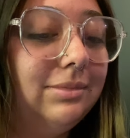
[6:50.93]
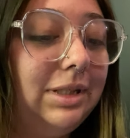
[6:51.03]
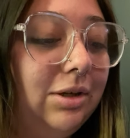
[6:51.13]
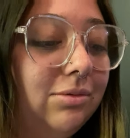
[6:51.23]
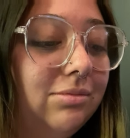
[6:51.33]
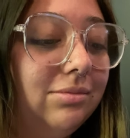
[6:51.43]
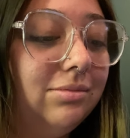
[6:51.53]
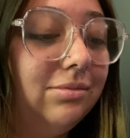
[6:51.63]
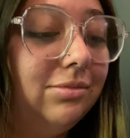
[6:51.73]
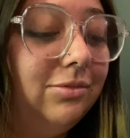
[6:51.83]
you know,
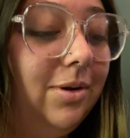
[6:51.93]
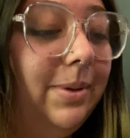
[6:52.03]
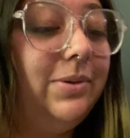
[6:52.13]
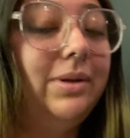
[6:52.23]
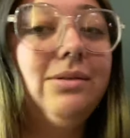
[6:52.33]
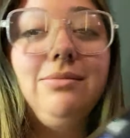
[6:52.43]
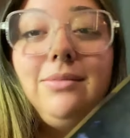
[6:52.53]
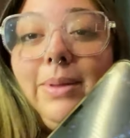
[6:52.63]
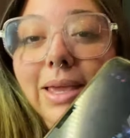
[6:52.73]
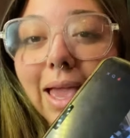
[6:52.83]
what am I doing?
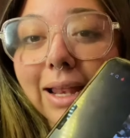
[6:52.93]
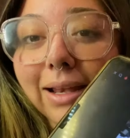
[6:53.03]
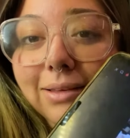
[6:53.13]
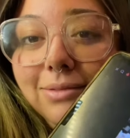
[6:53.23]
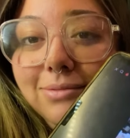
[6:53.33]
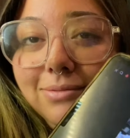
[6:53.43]
I'm like editing.